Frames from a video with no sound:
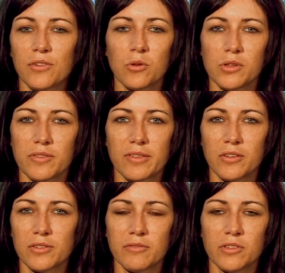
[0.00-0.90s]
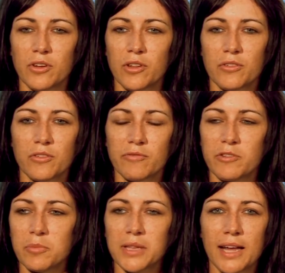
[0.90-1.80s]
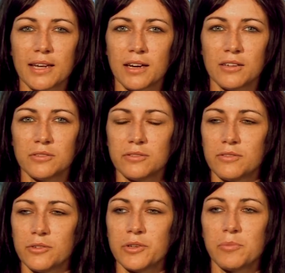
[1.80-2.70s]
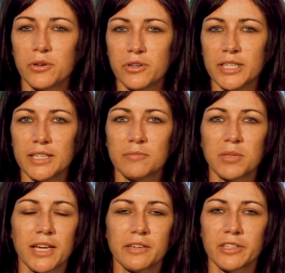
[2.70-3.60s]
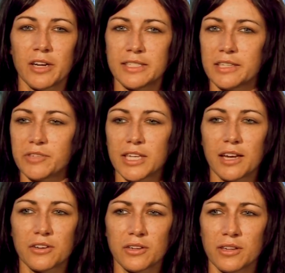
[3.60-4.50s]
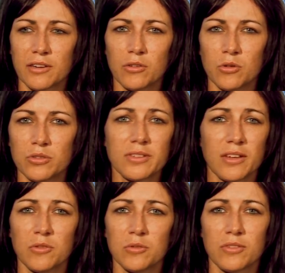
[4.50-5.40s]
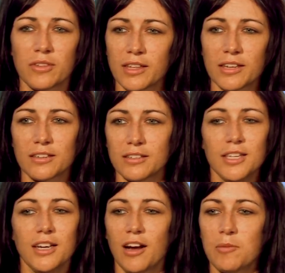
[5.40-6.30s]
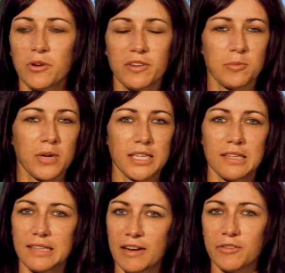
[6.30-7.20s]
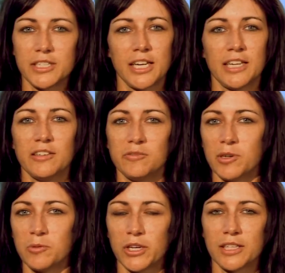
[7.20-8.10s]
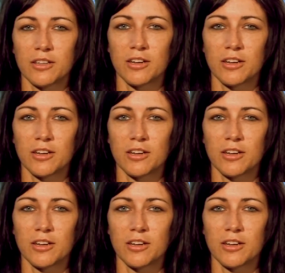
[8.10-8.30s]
so all of the skills I've learned from plant health through to pruning, plant identification, they're all skills that I put into practice every day of my working